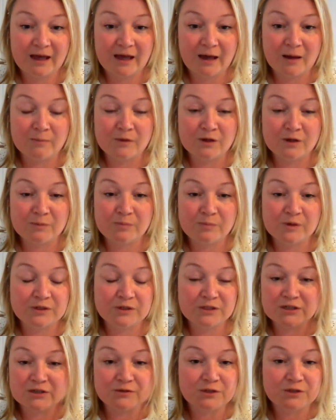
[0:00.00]

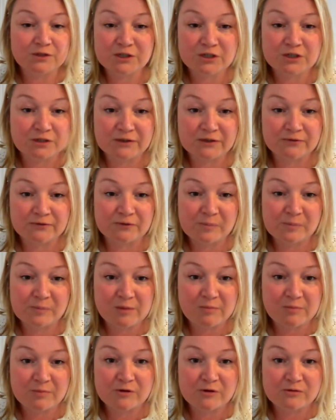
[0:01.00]
but to two different
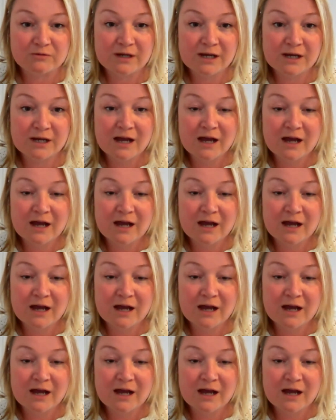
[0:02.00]
people.